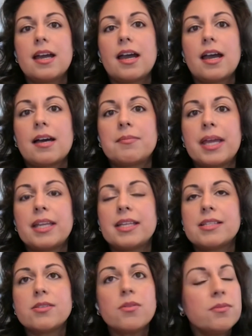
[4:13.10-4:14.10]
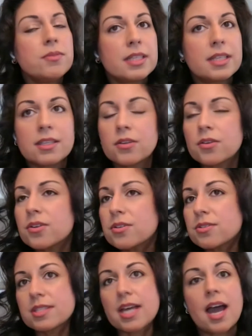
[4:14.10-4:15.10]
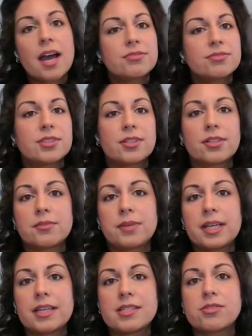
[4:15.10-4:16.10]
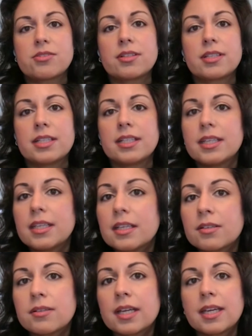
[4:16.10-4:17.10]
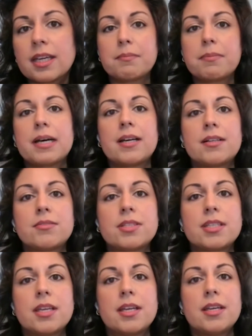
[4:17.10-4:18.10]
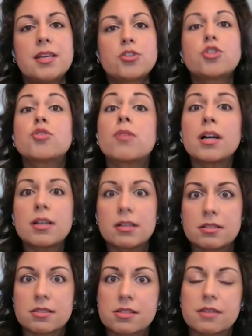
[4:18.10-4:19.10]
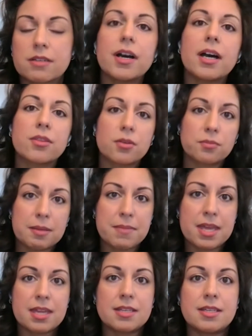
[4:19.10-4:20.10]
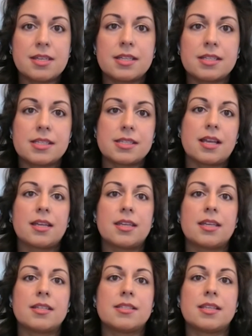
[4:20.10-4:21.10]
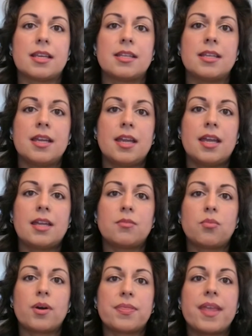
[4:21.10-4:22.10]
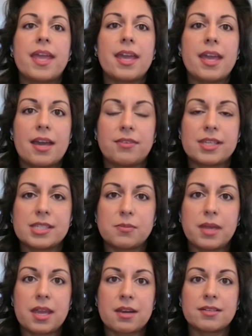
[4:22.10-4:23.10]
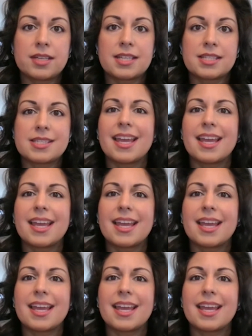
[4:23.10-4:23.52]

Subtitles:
And it's only years after when I started hearing about struggles of other women in science and what they have experienced.